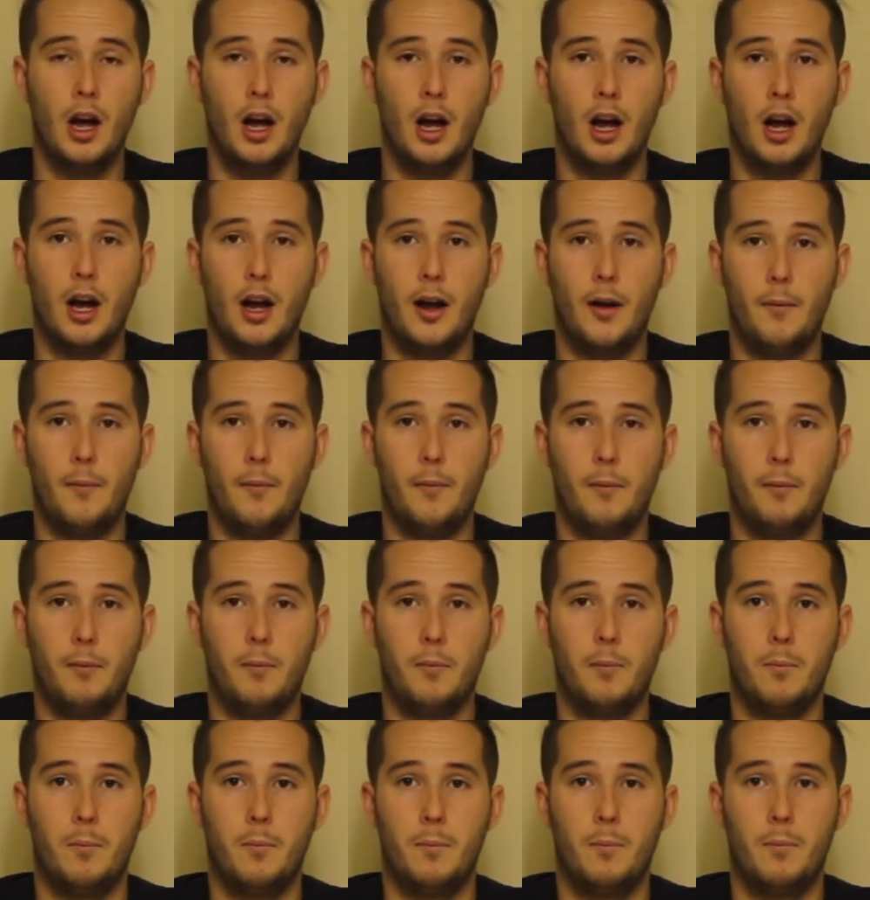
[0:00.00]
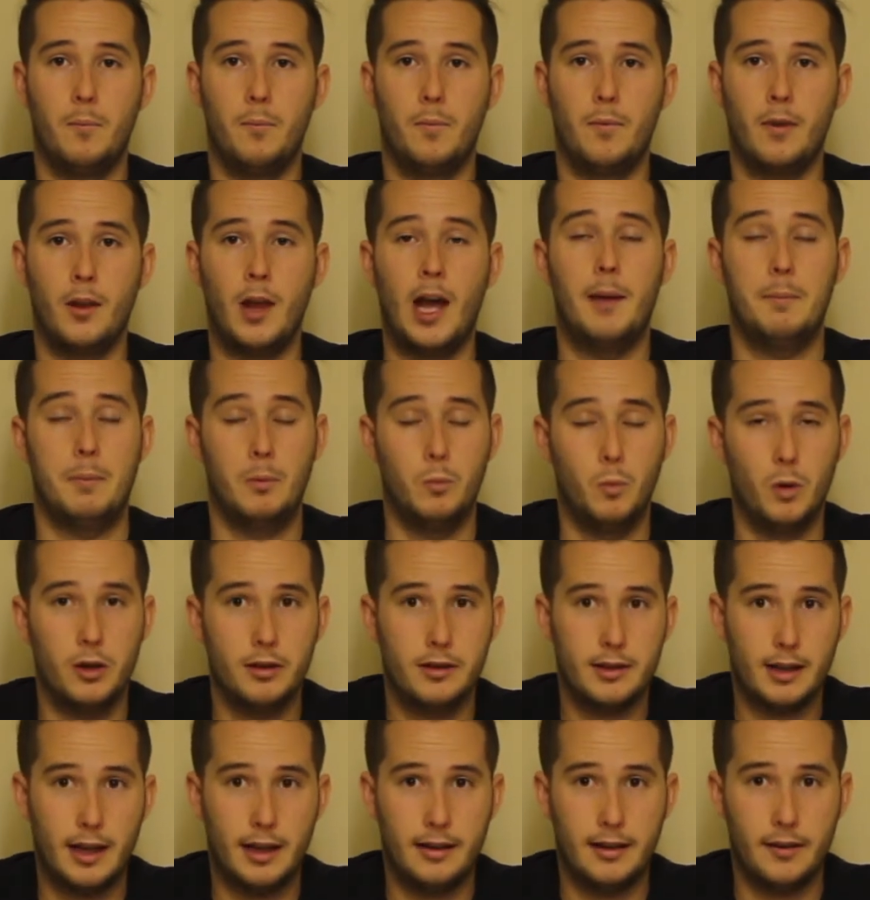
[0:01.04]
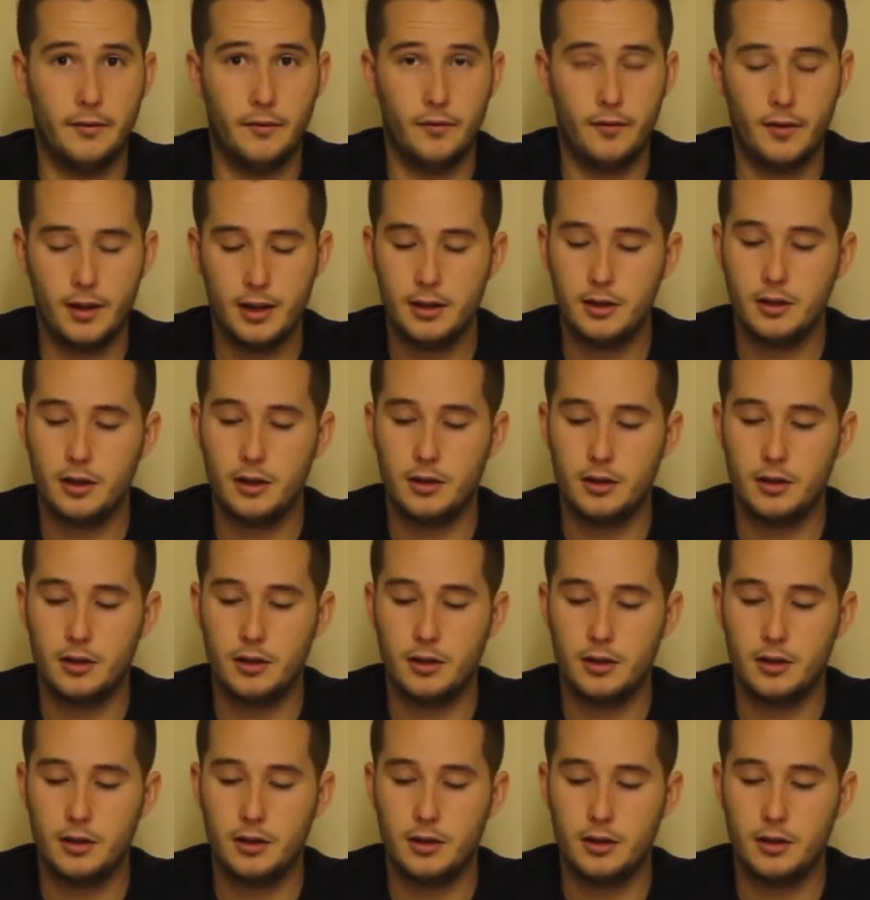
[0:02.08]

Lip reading: happen once and then finish.